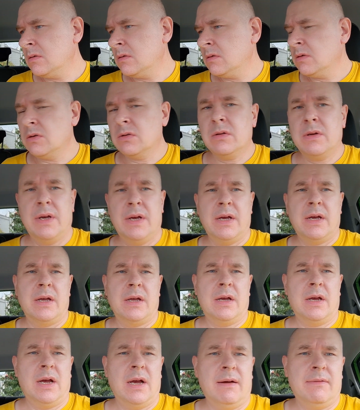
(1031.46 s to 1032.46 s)

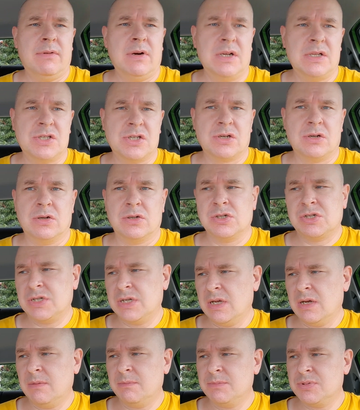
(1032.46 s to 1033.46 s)
Okay, average
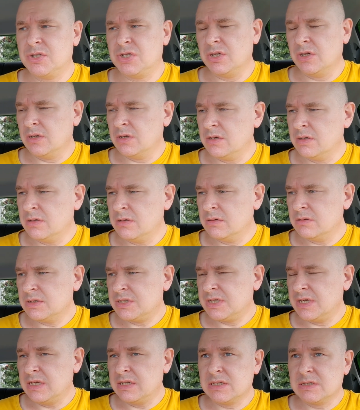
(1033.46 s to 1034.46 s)
consumption
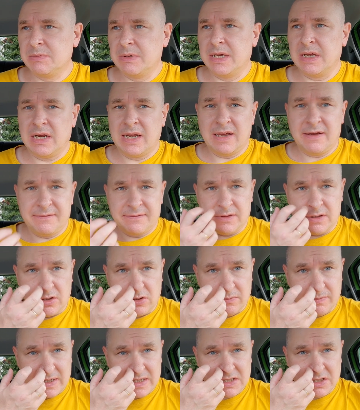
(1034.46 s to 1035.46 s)
since we left
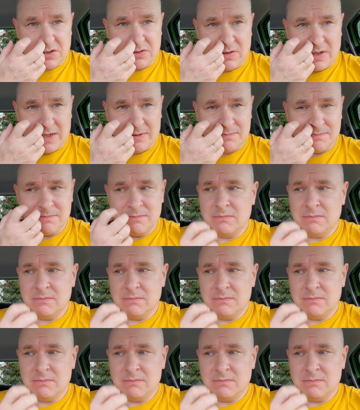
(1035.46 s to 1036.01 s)
Jyväskylä